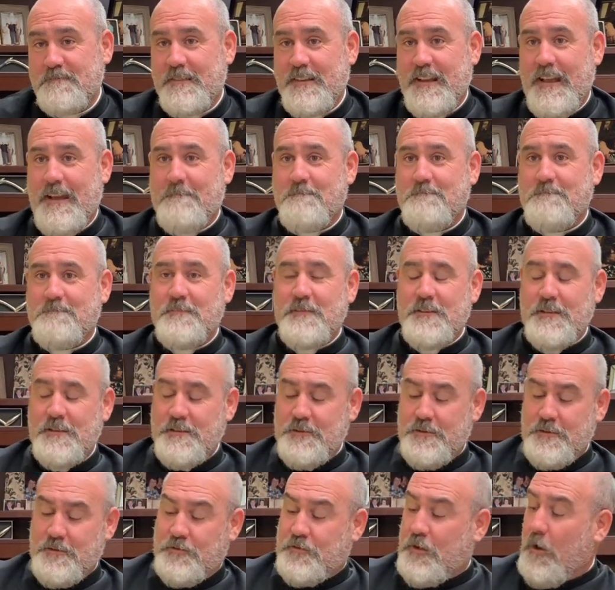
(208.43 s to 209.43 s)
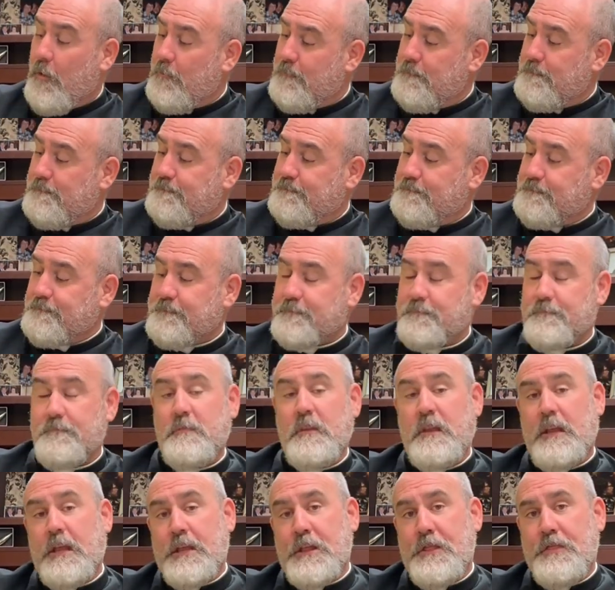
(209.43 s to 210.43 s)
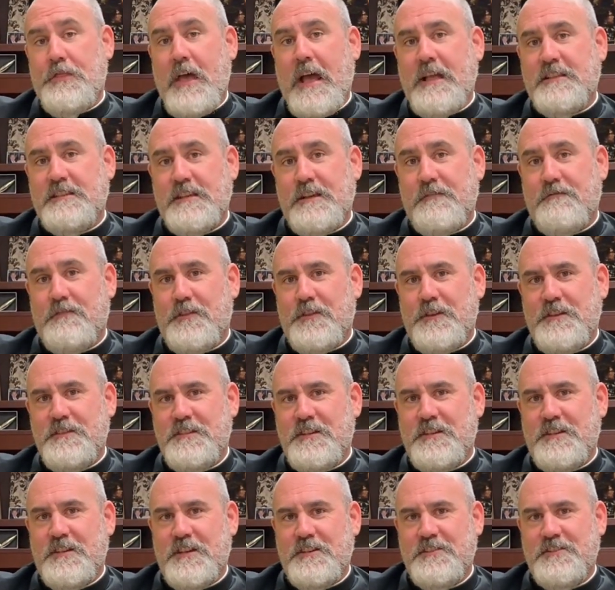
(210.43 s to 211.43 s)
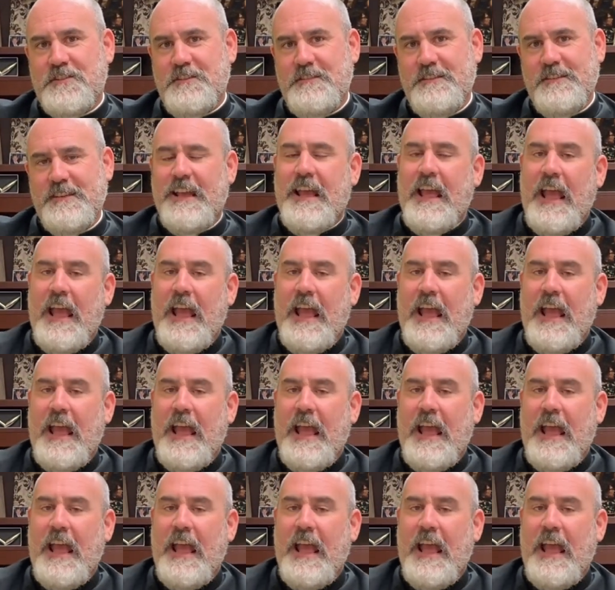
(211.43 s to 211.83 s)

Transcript: Yeah. So that's it for this edition.